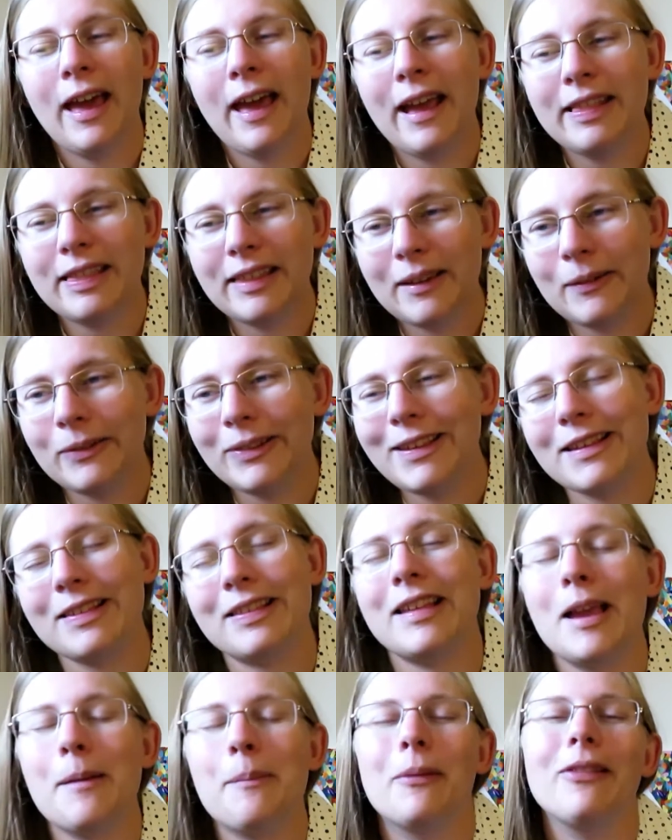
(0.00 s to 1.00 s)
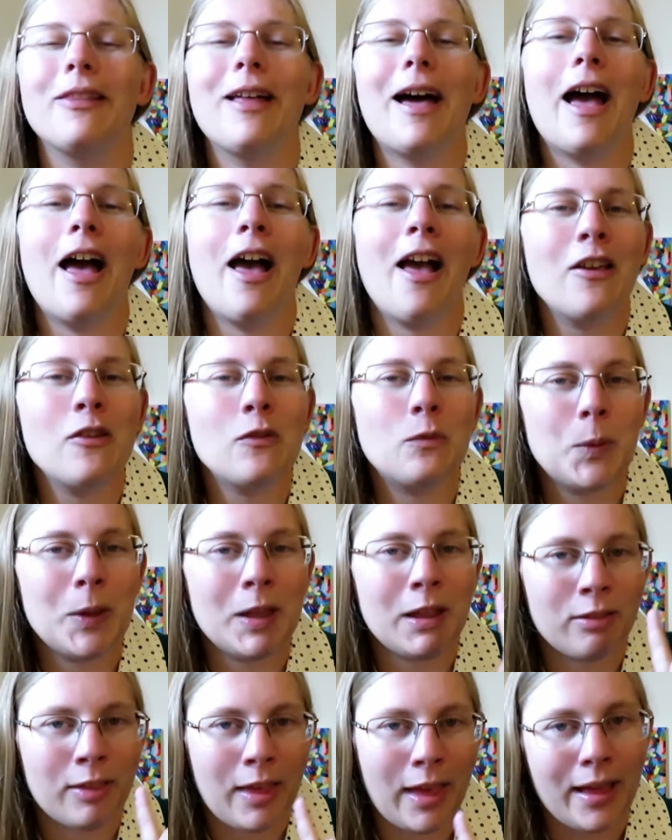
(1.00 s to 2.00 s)
And they only escape alive
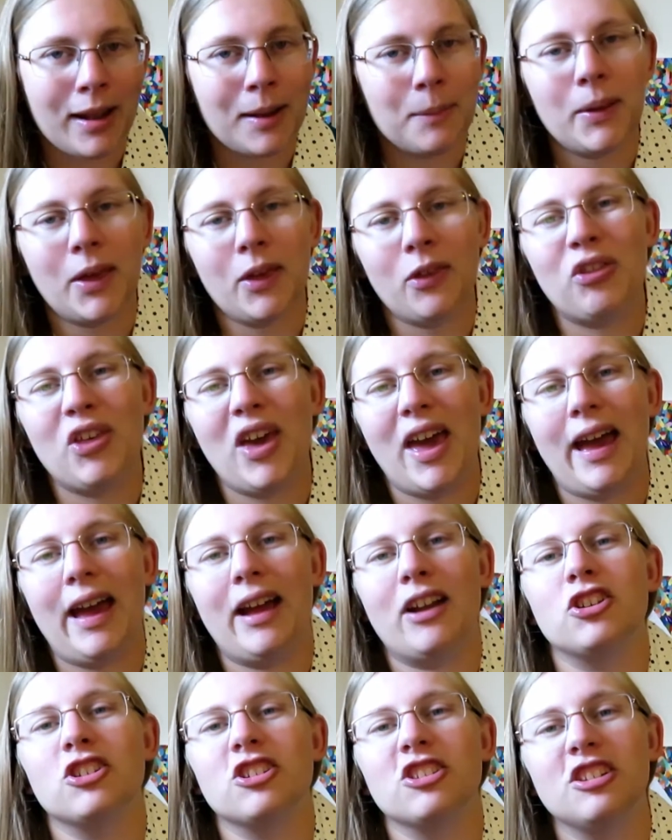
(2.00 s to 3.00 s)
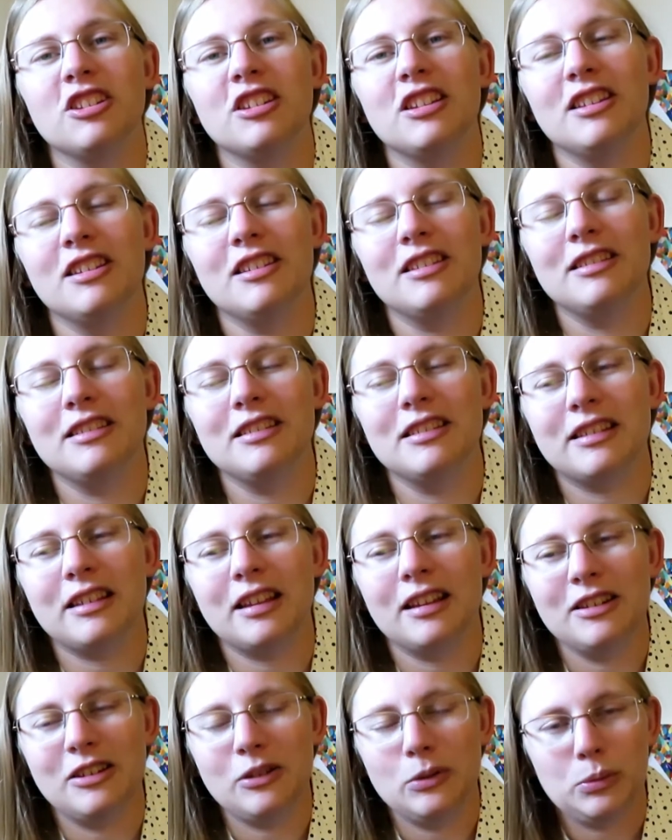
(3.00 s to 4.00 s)
because Annabeth actually
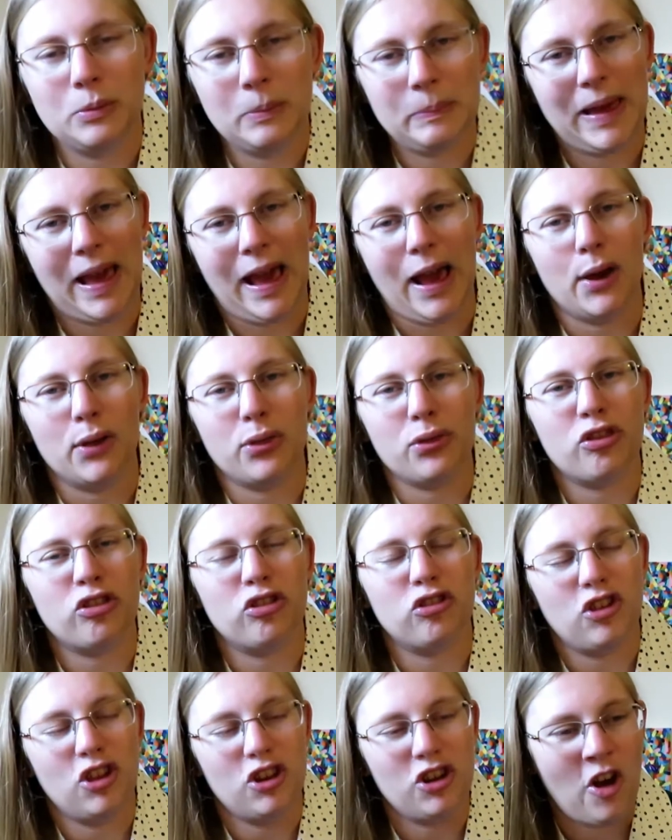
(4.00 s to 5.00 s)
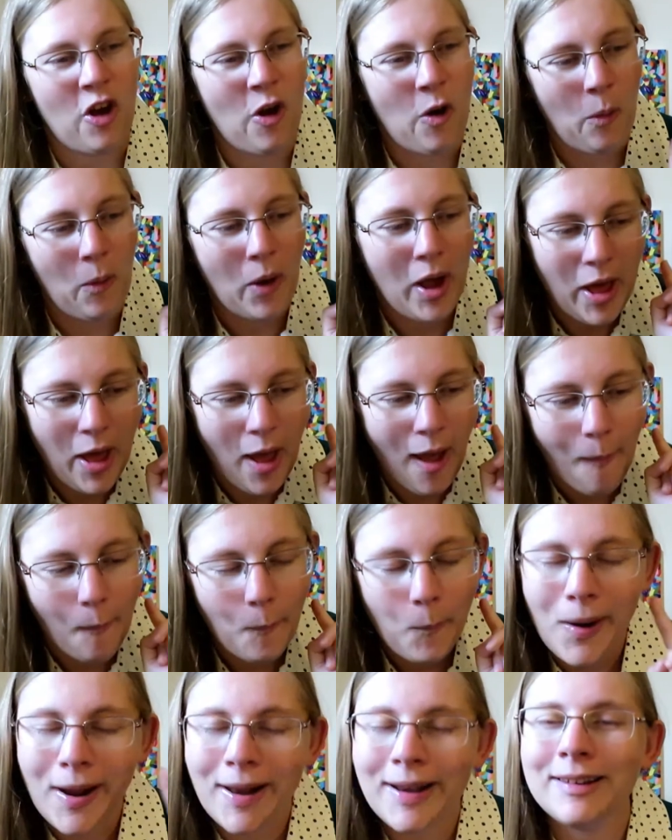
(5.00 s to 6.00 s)
can do the math to know
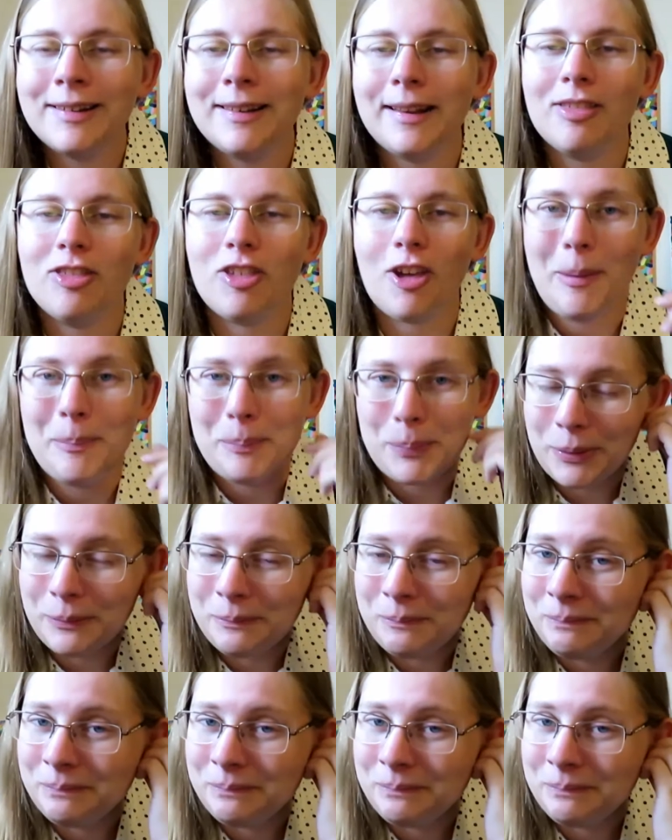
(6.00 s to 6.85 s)
when to jump.